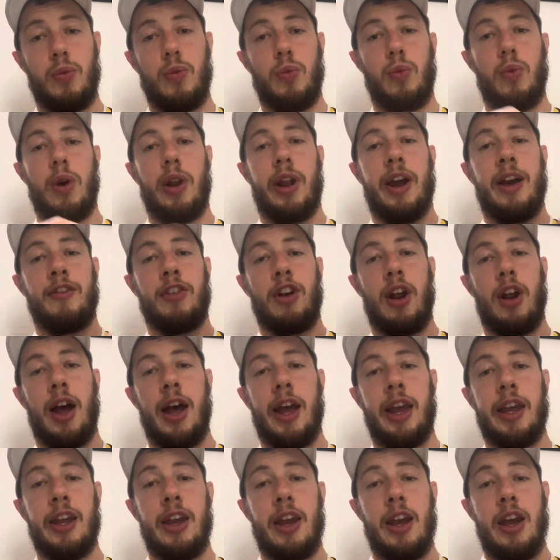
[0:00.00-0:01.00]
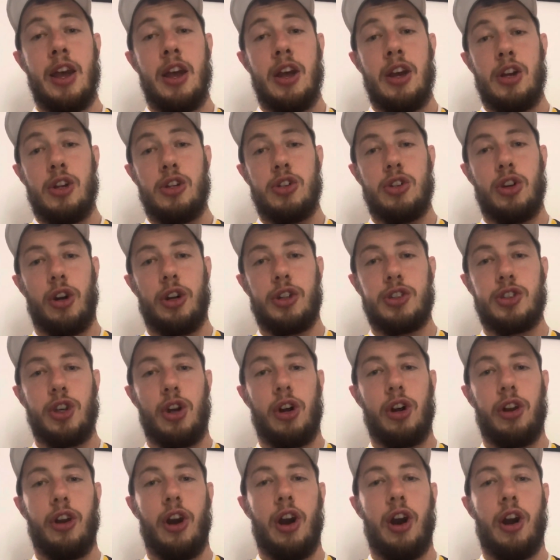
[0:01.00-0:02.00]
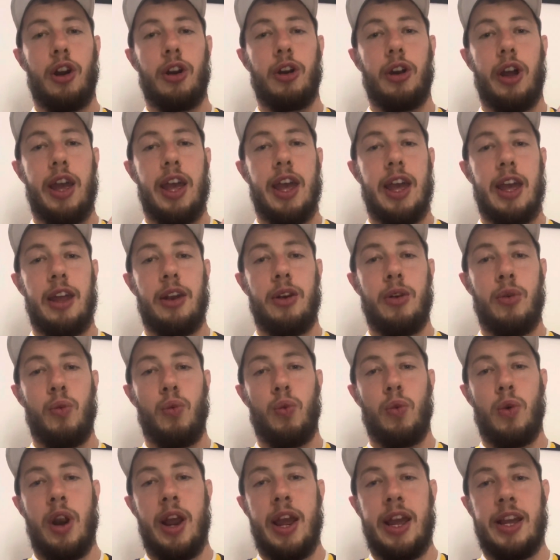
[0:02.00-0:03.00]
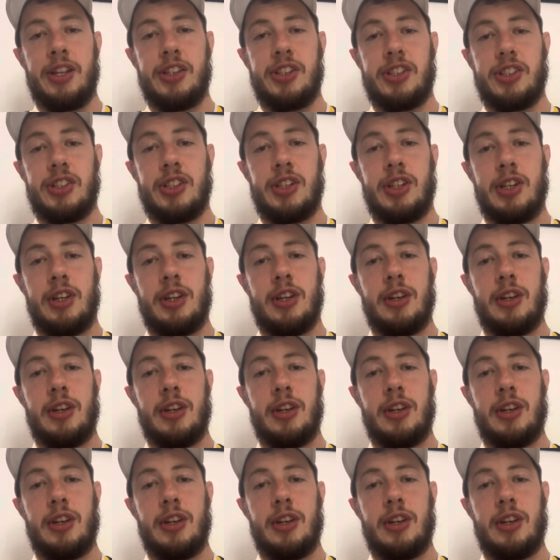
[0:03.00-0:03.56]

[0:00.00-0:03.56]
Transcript: whenever I touch on our in-race